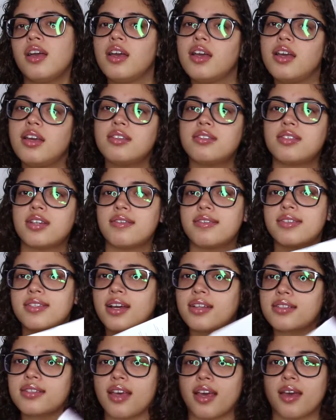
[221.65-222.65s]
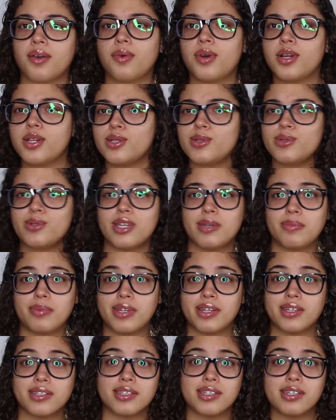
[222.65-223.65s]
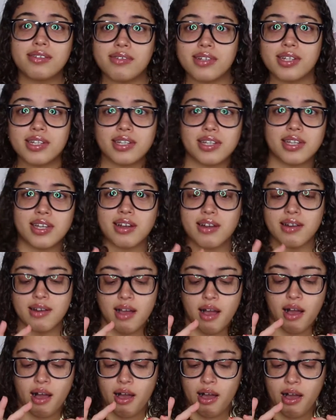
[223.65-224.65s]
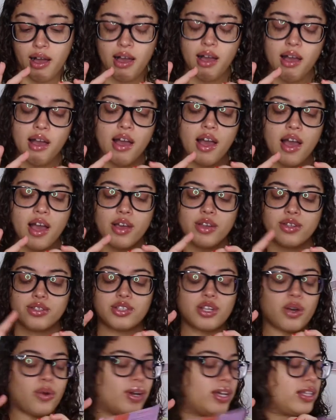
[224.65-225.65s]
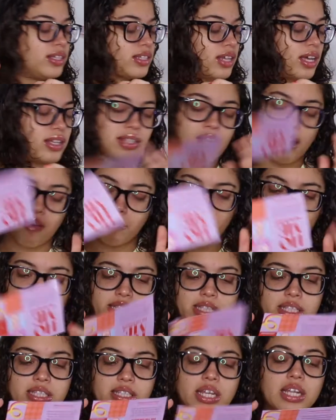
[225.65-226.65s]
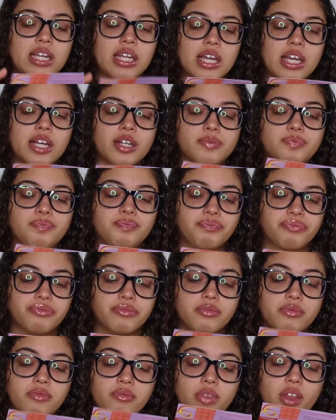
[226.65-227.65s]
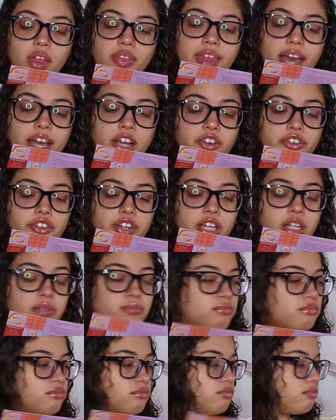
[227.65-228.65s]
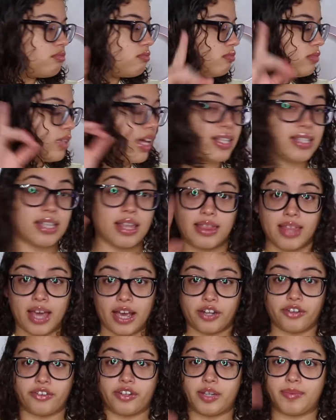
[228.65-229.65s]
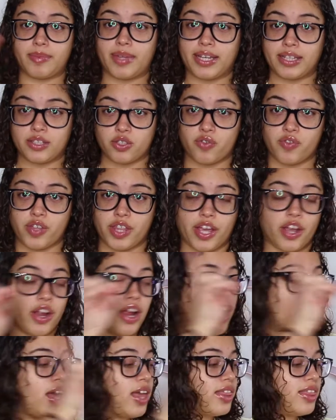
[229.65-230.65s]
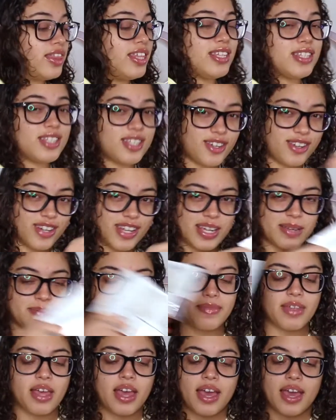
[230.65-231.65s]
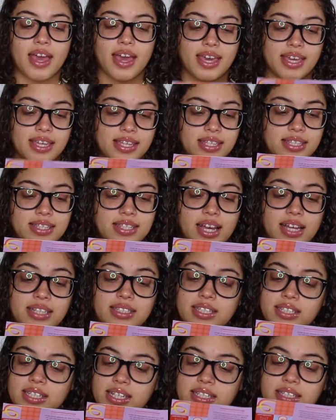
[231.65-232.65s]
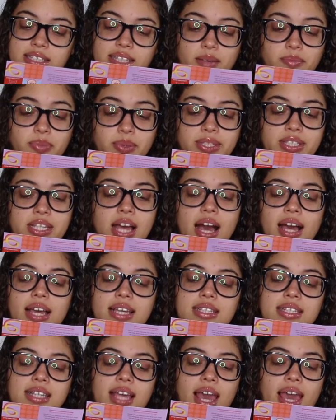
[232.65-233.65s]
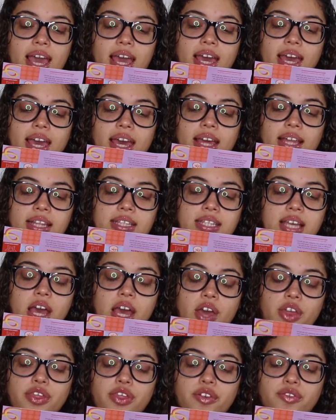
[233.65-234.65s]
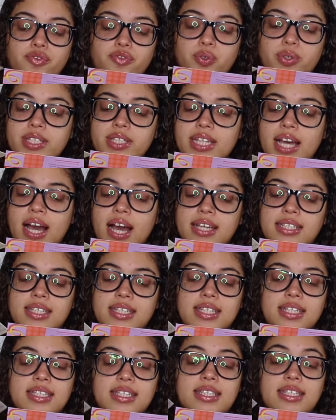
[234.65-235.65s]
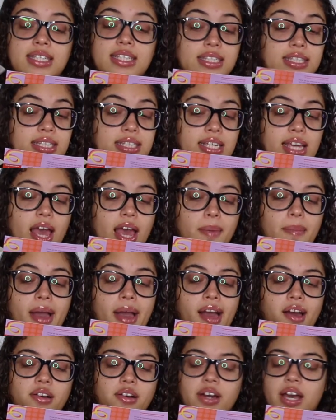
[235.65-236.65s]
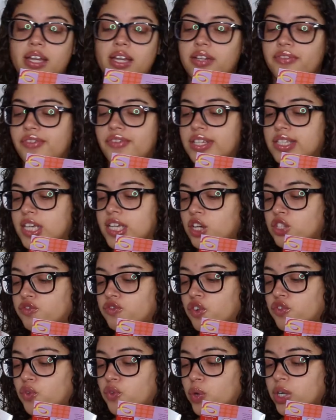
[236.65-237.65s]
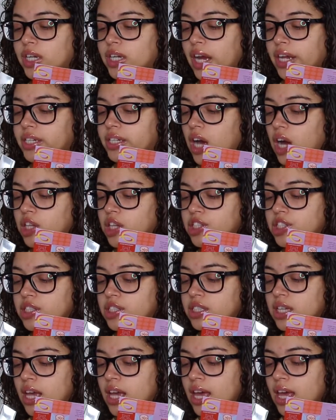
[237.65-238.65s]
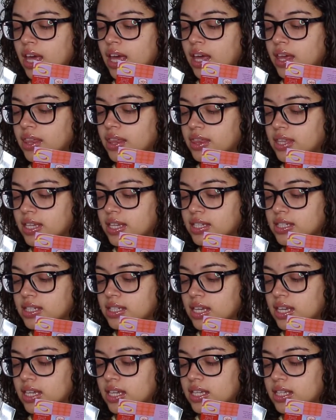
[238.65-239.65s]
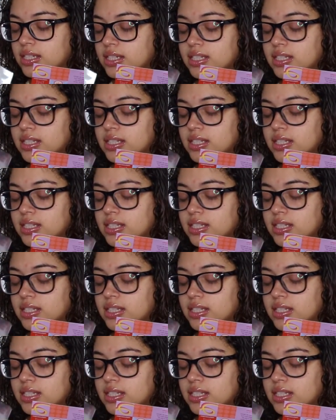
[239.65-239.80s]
interessante. What are you keeping a secret in here, huh? So it does have prices in here. That cream, I said that cream like it's over there. This cream is a deluxe sample size, and the full size is 60 ml and it retails for $49. This is